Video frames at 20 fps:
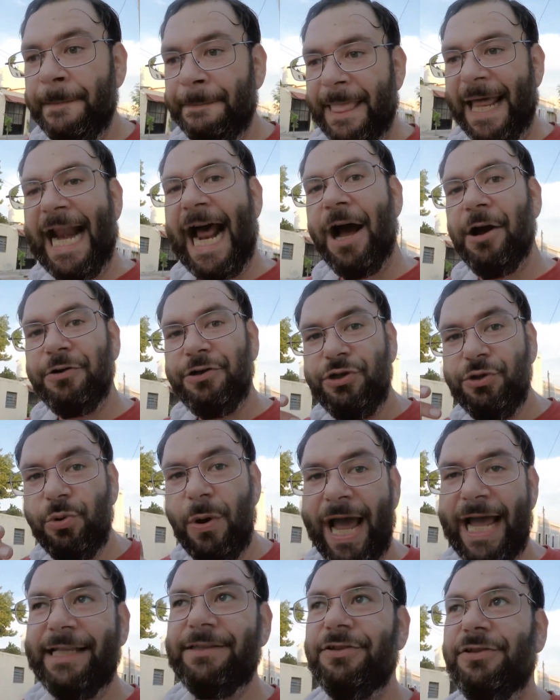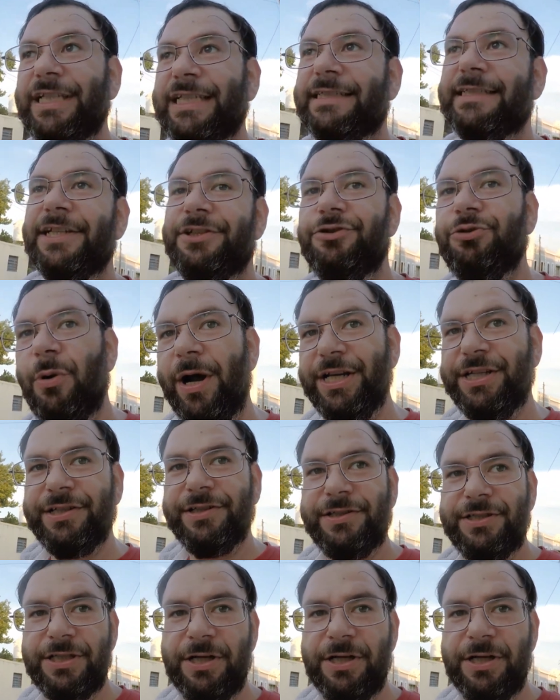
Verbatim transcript: and how you handle these situations.